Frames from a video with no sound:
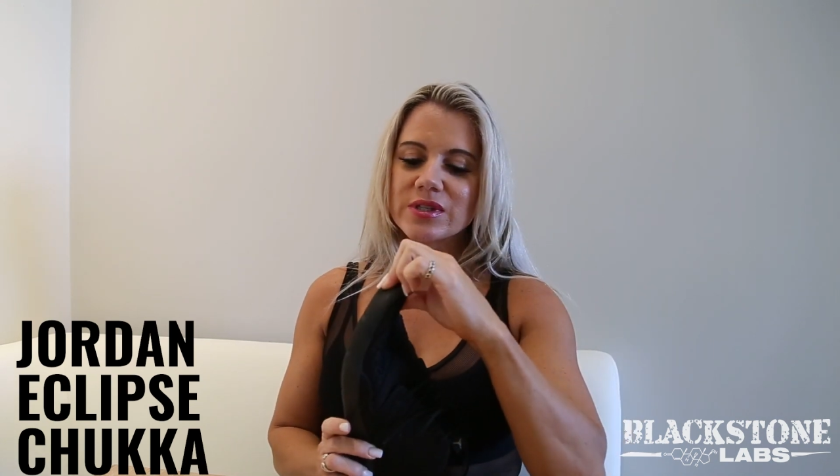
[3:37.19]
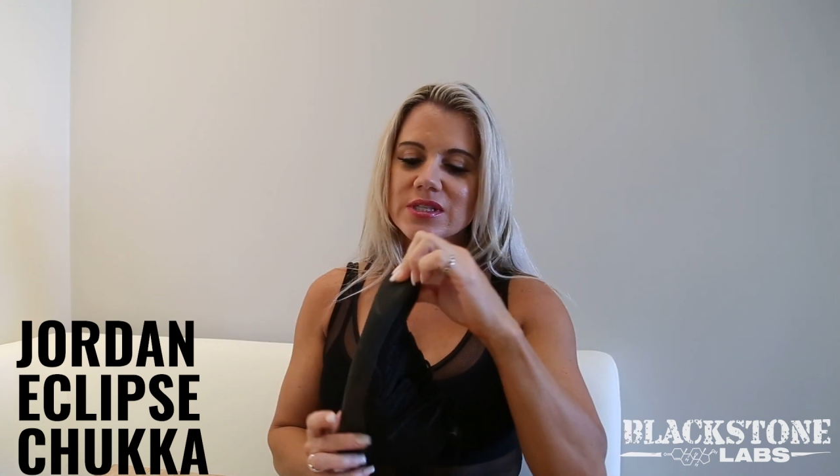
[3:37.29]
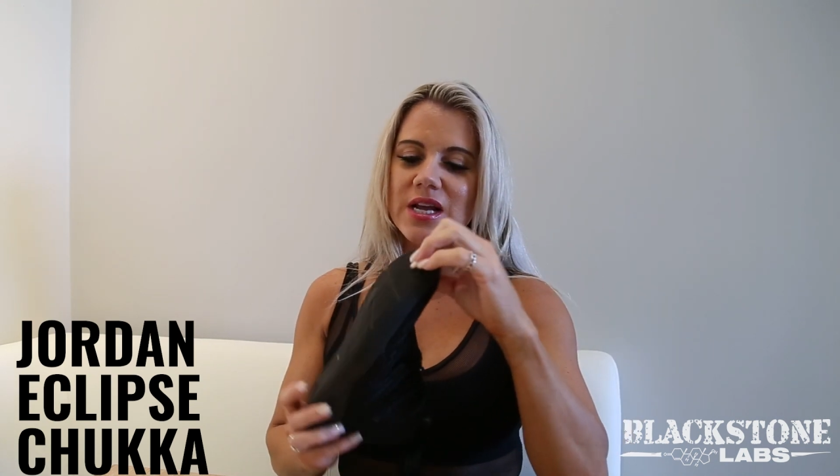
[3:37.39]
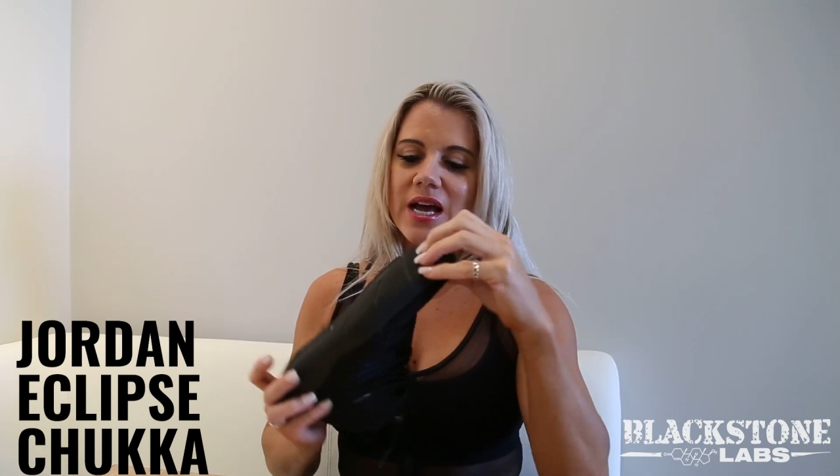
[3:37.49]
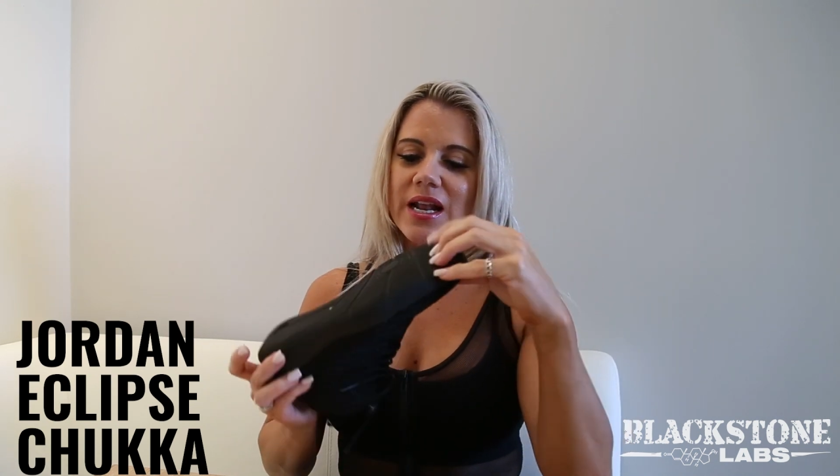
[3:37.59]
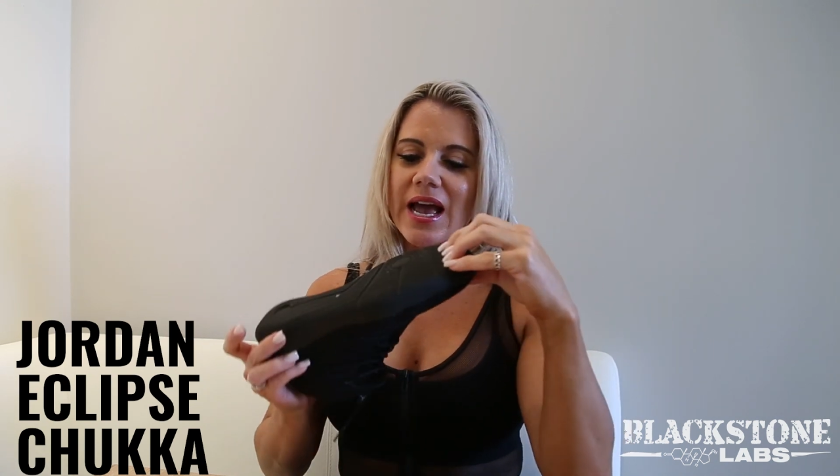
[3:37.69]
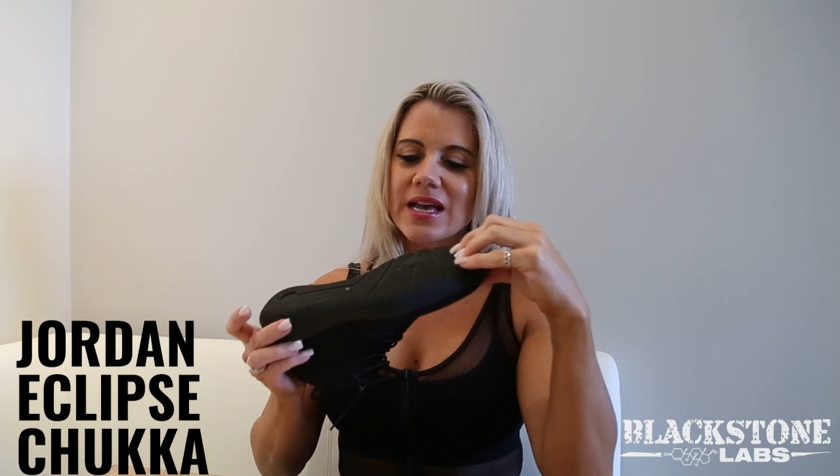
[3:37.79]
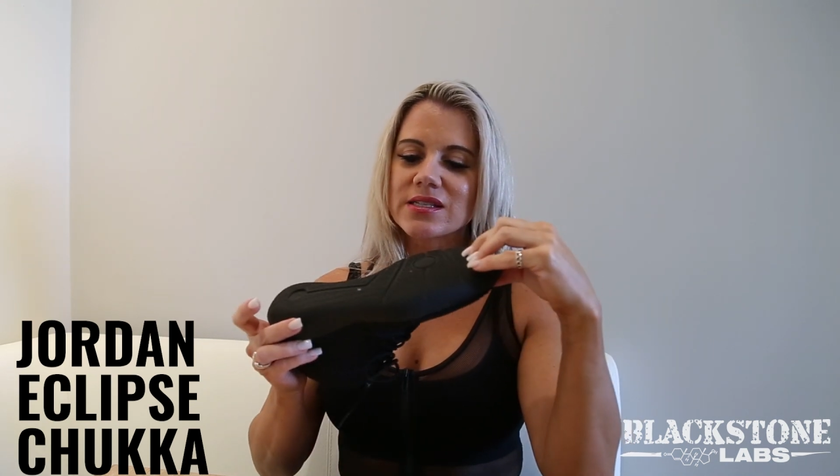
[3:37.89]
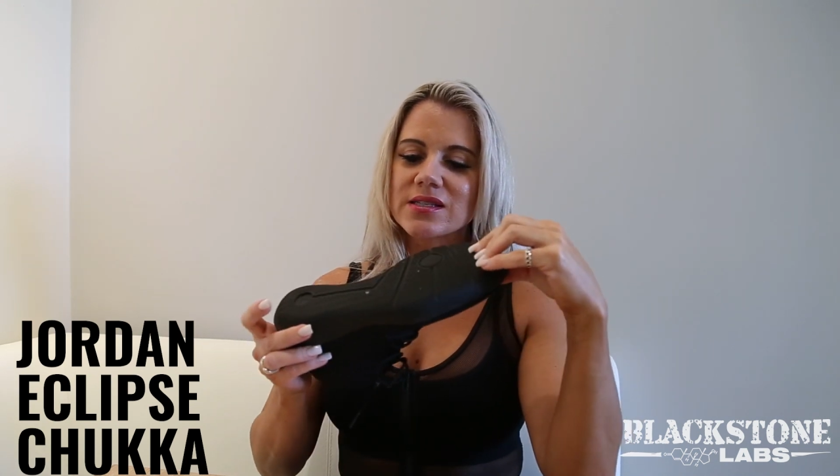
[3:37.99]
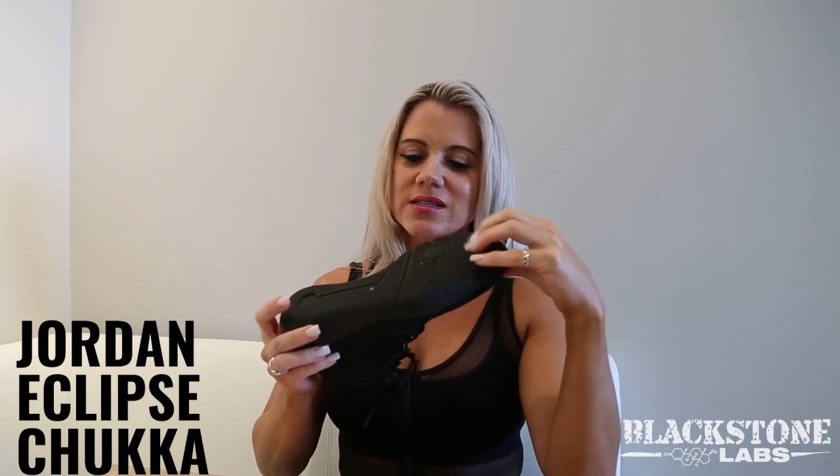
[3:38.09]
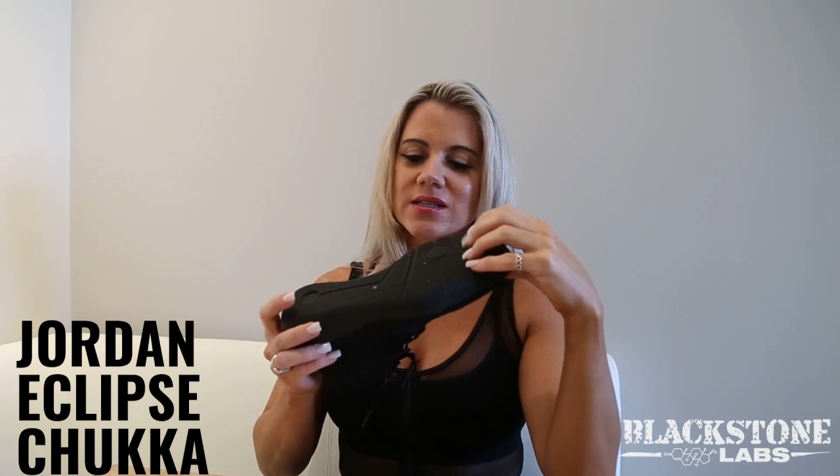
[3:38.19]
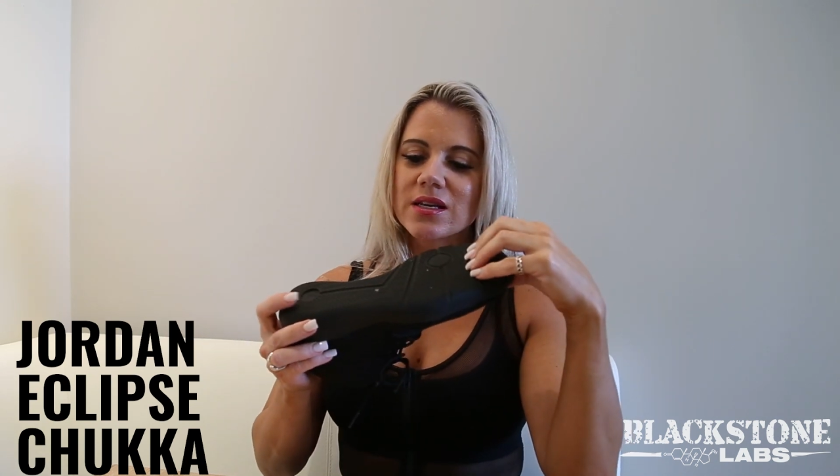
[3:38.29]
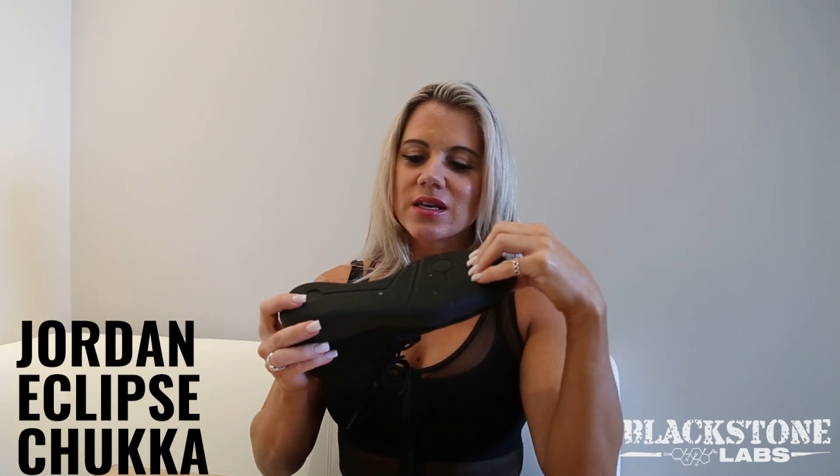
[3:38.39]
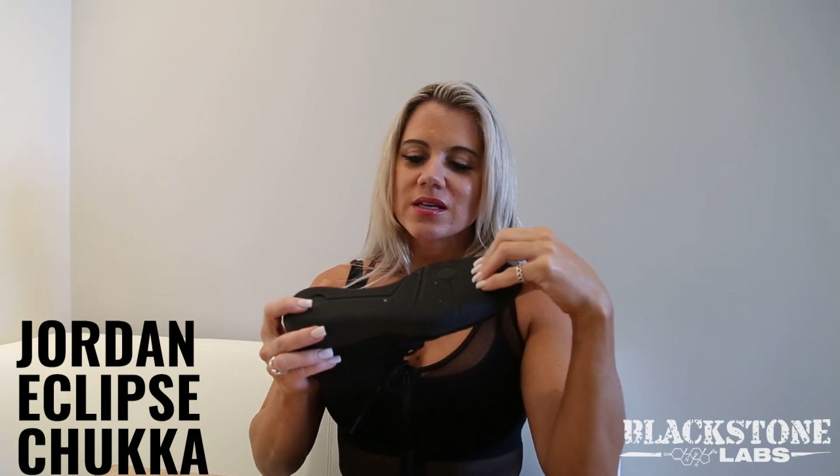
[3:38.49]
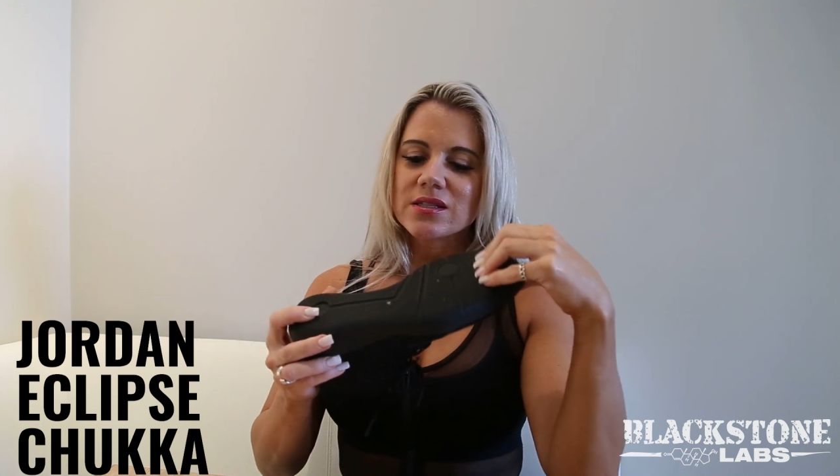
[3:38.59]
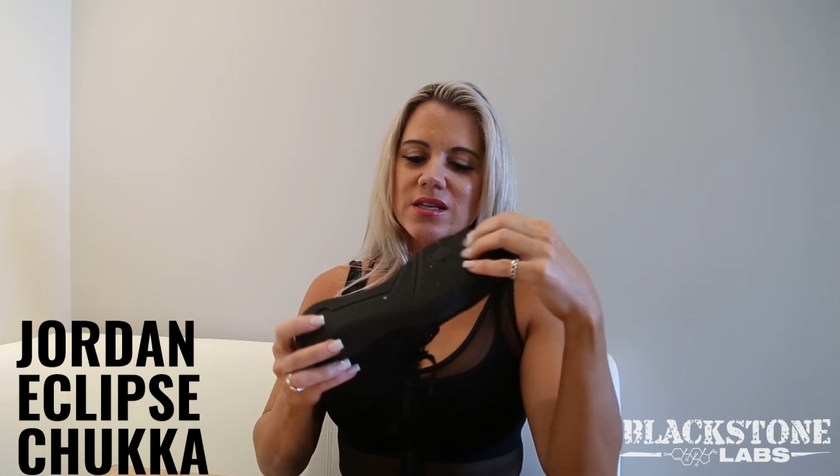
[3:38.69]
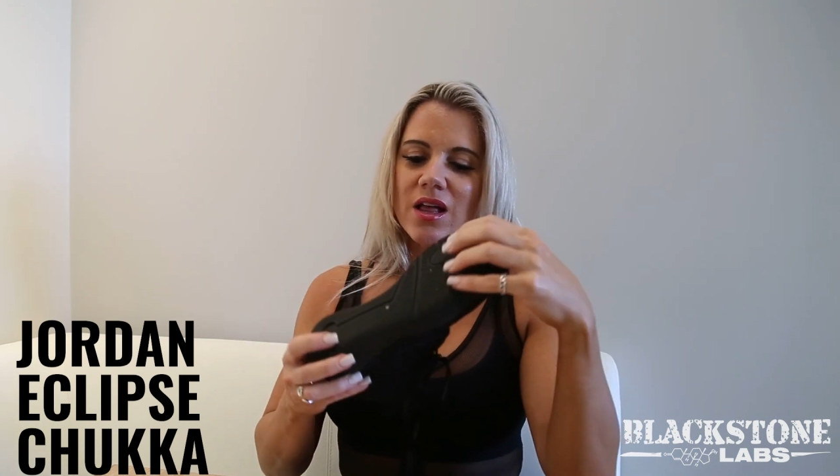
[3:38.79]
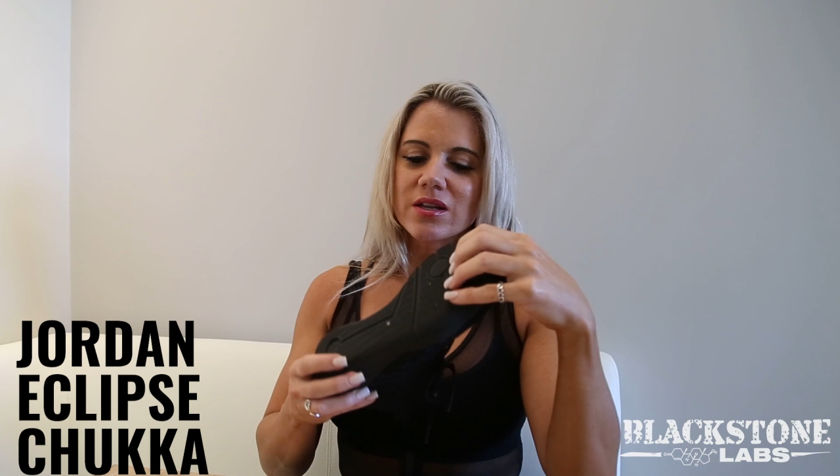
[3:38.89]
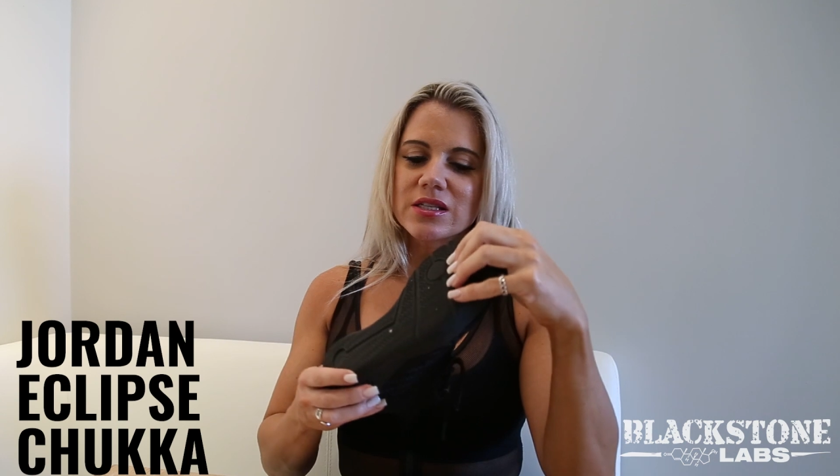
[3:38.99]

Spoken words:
It's not as solid